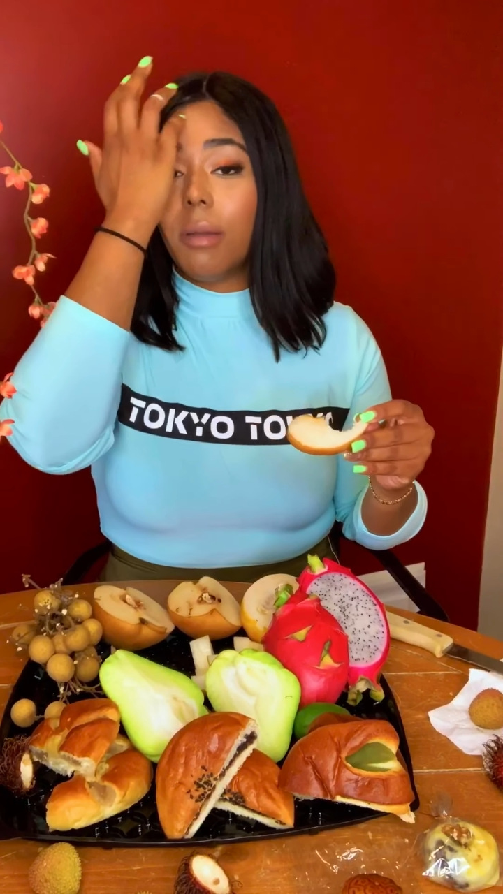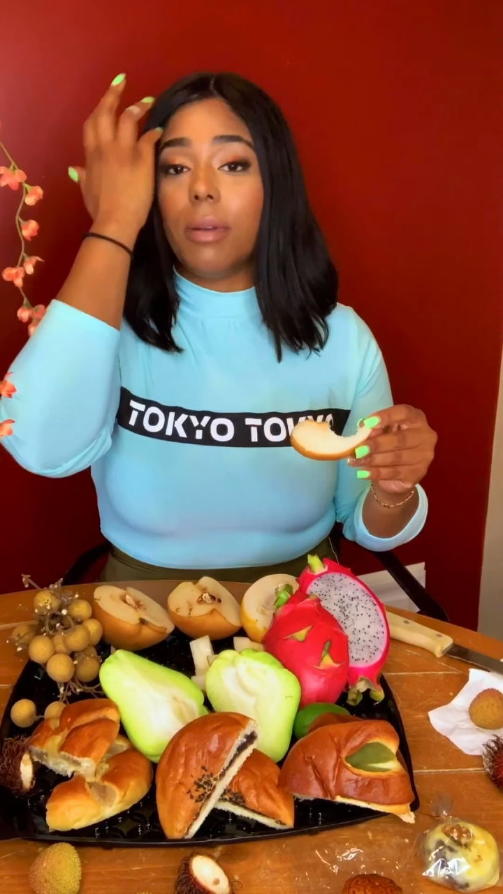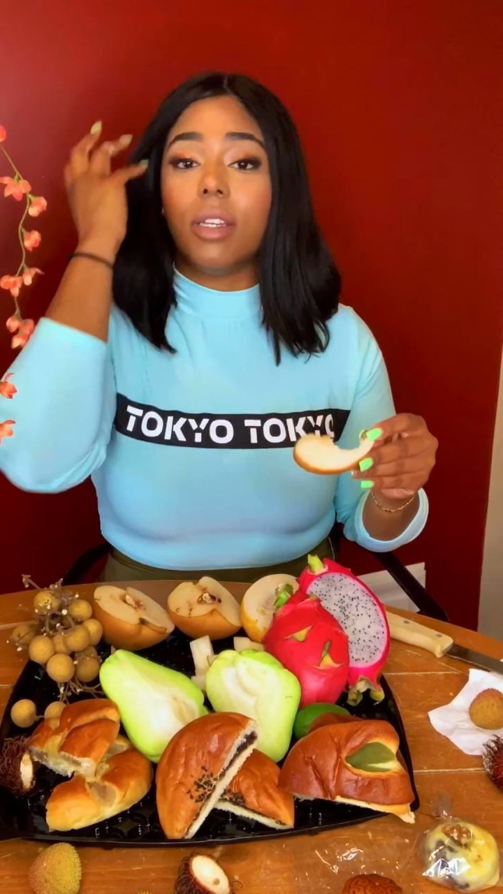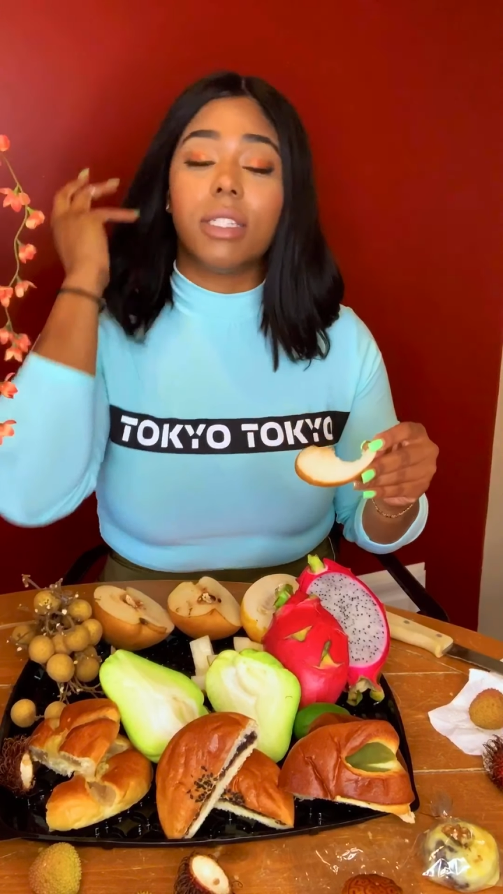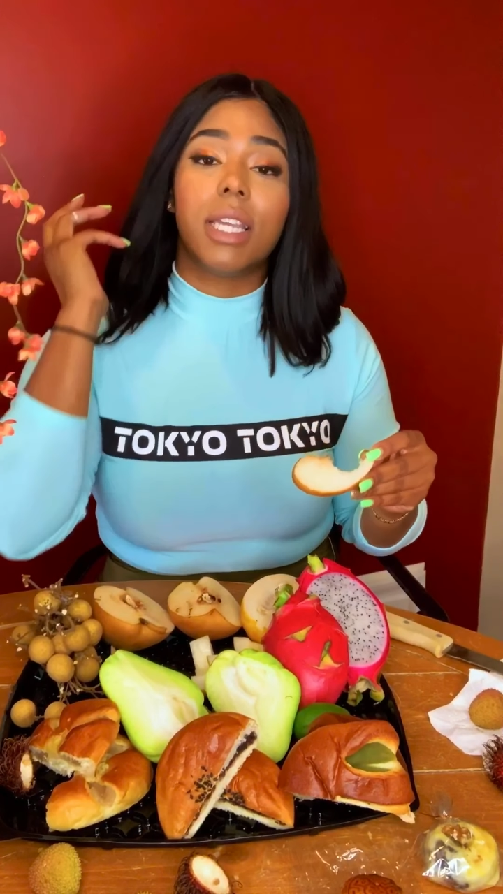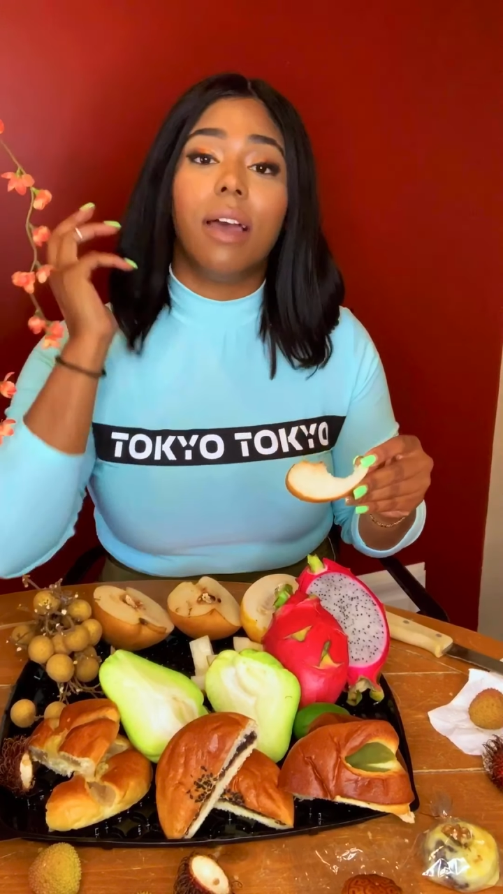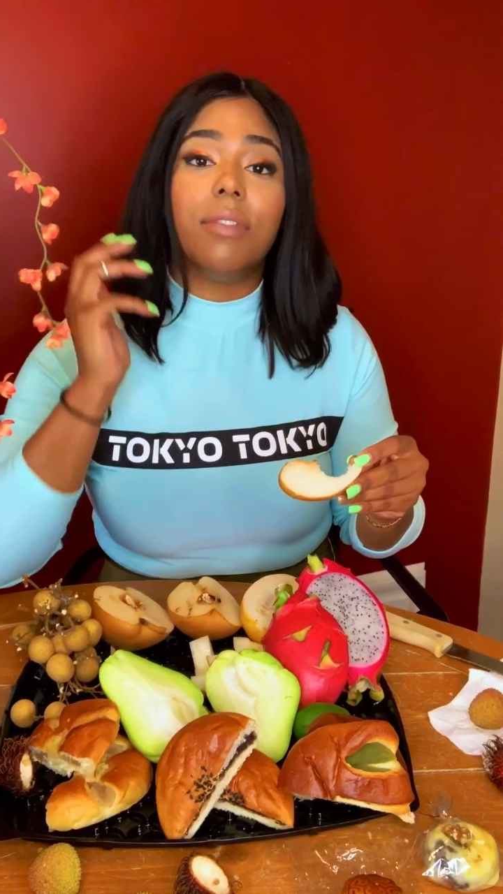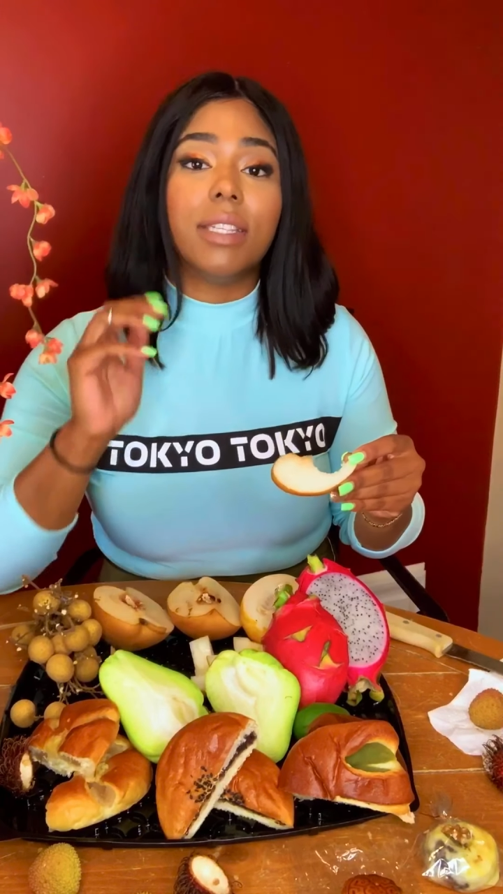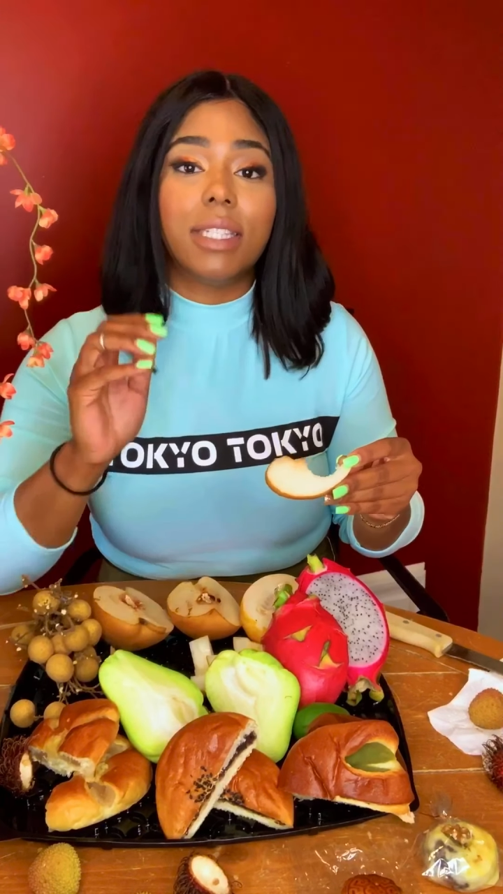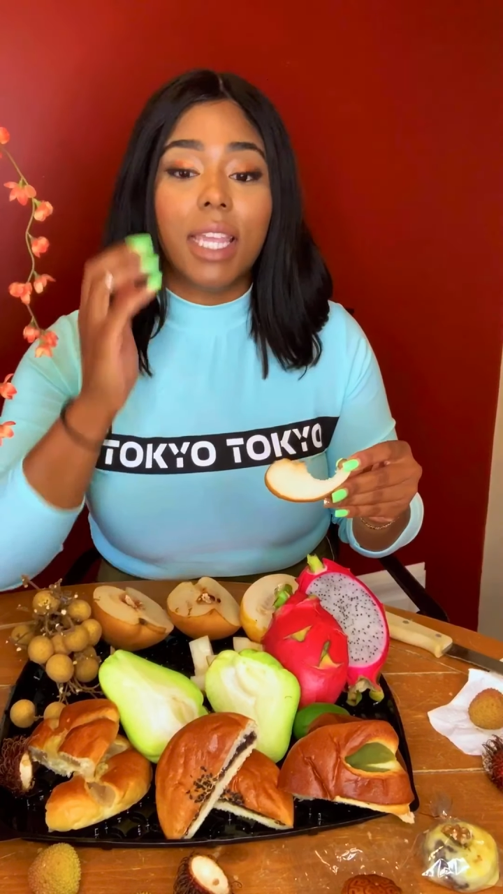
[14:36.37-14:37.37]
but it does have
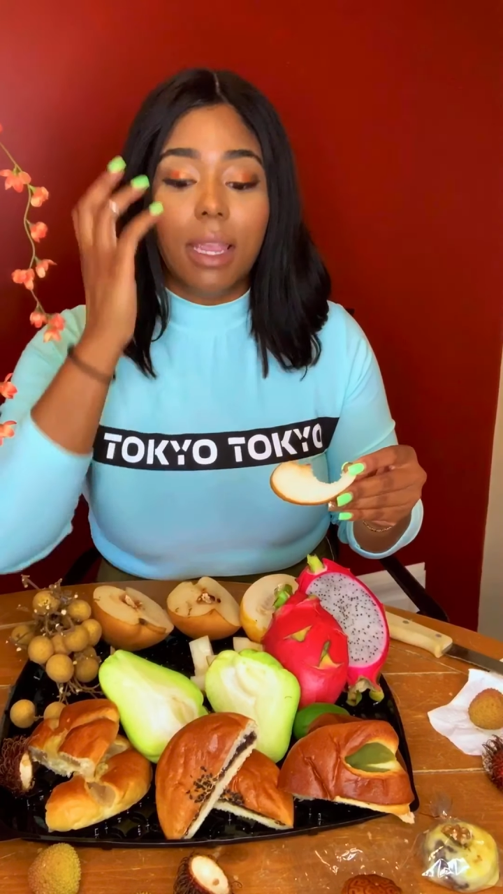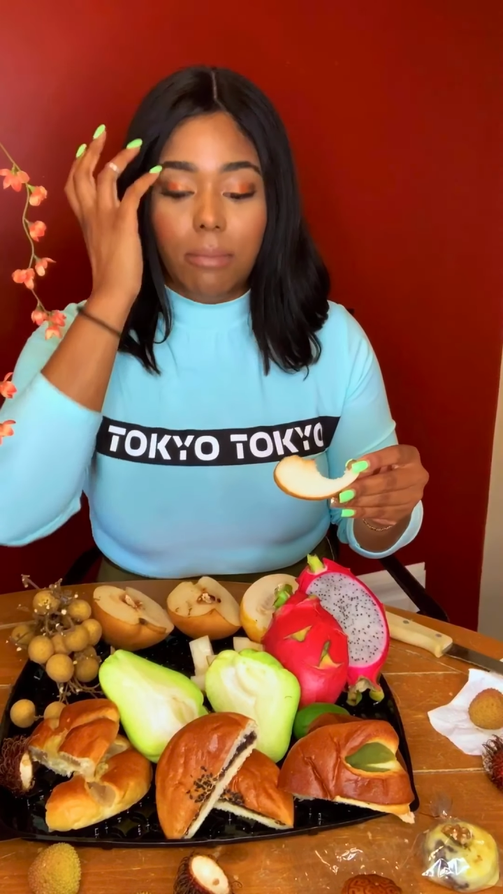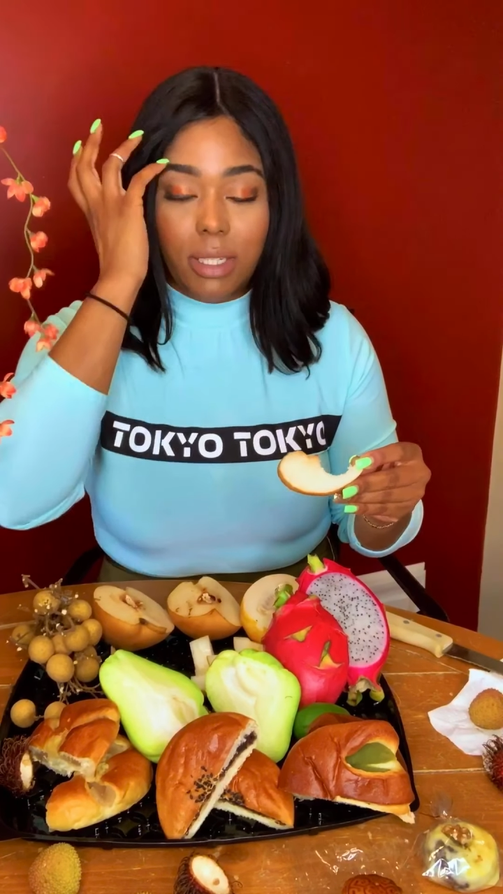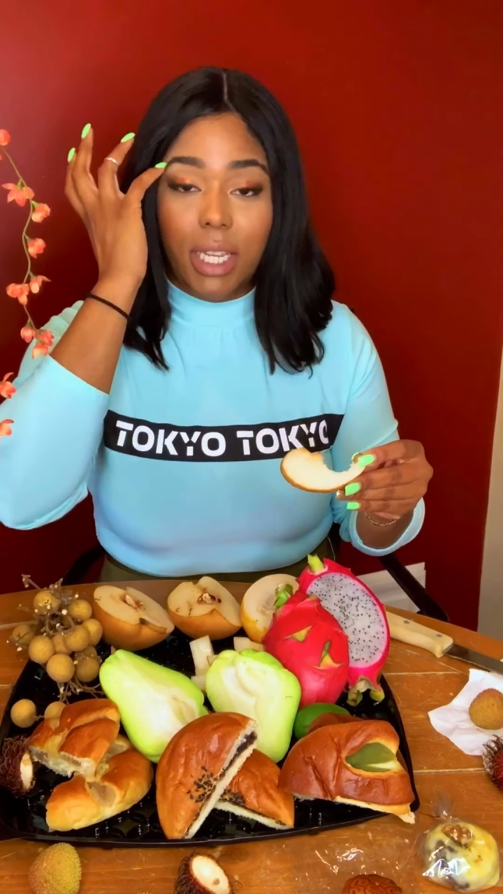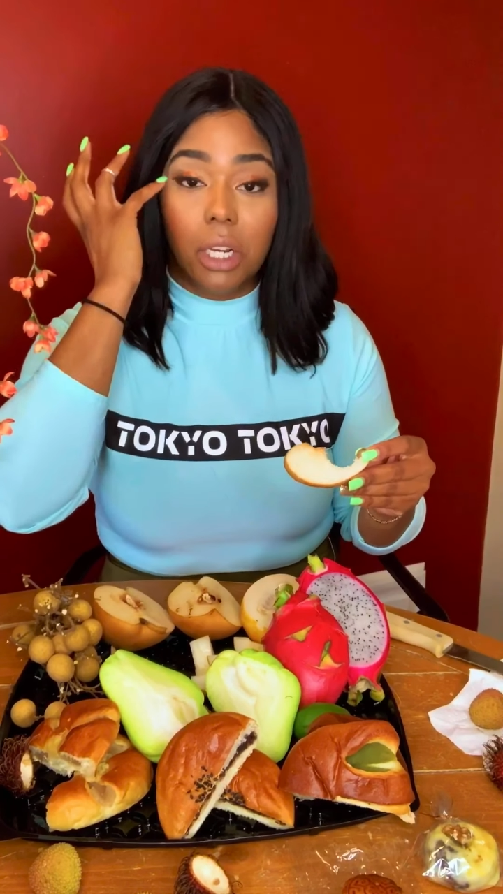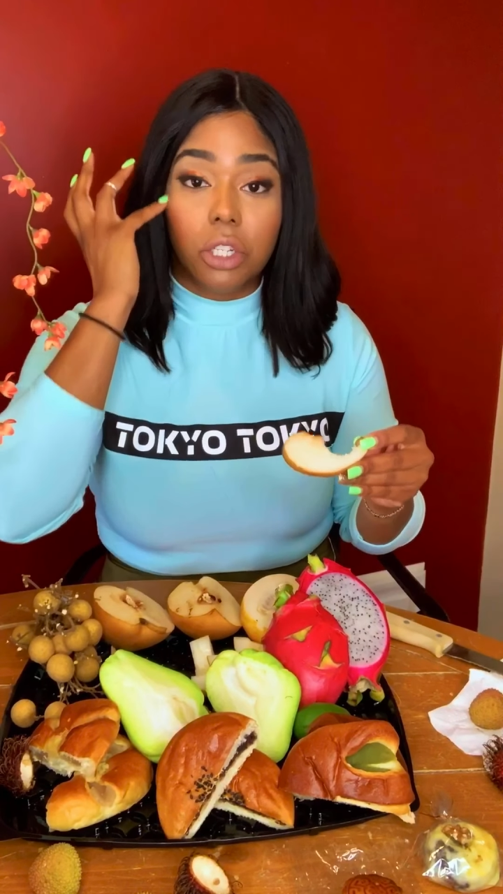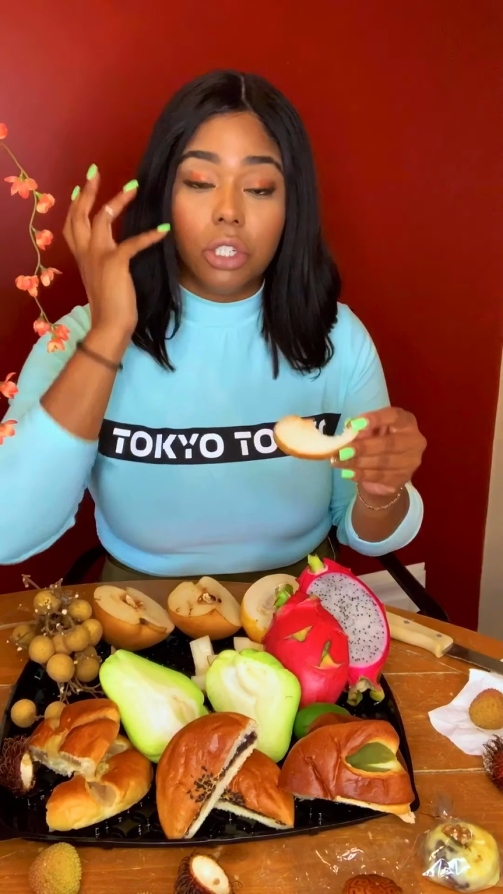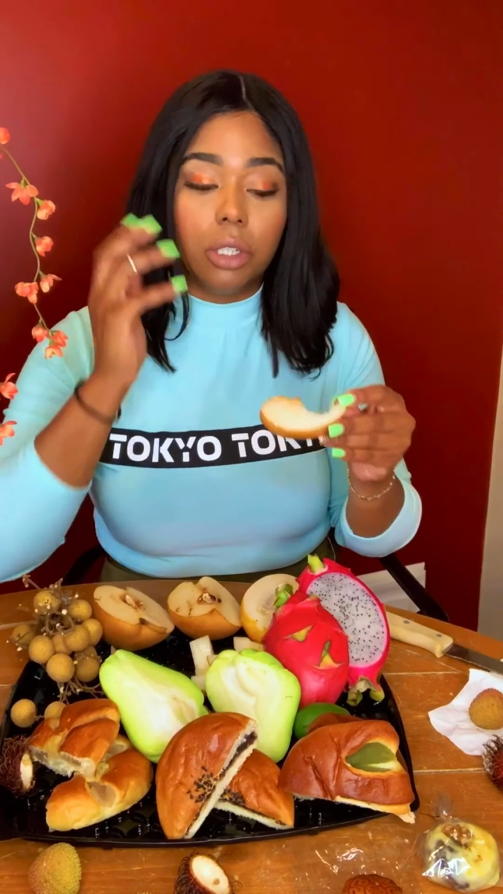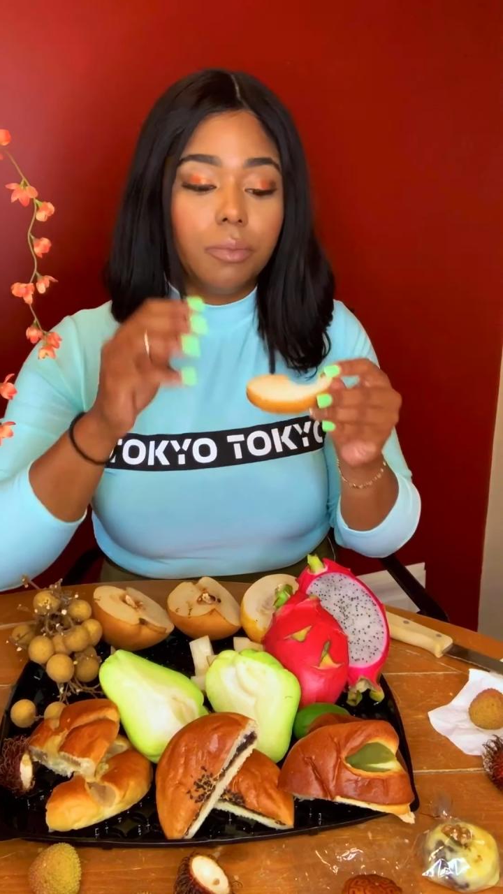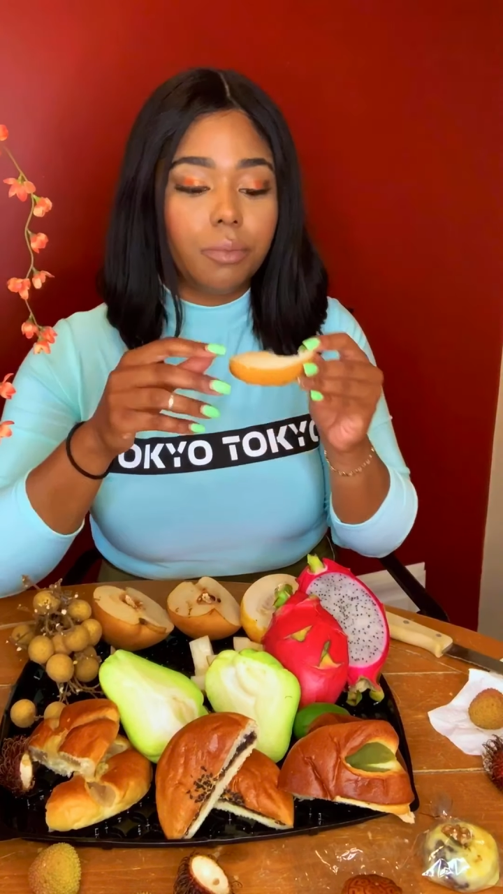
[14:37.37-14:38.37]
the same
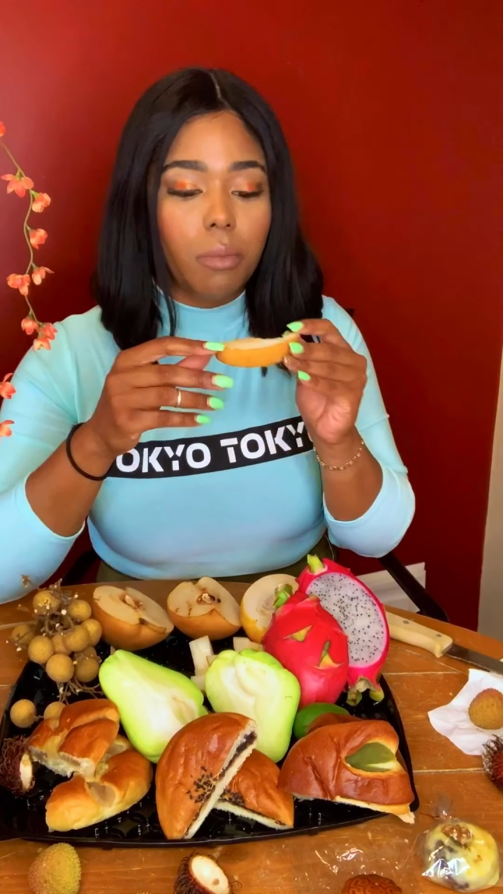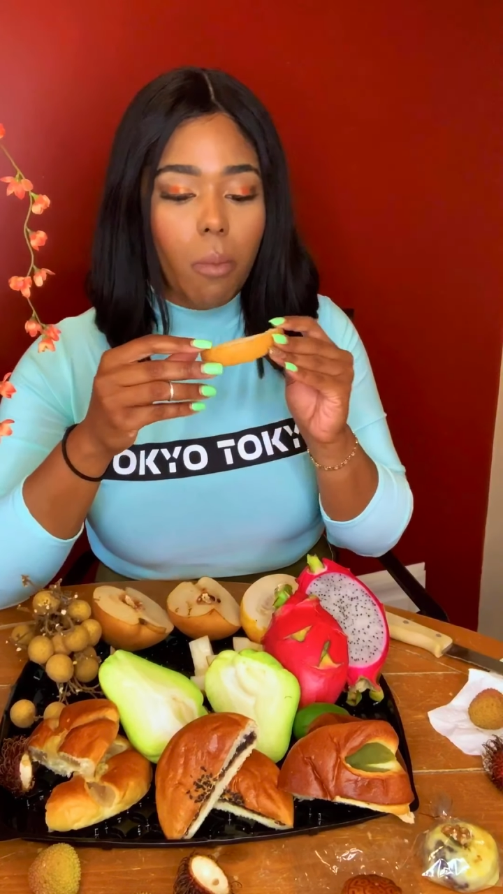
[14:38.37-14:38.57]
texture.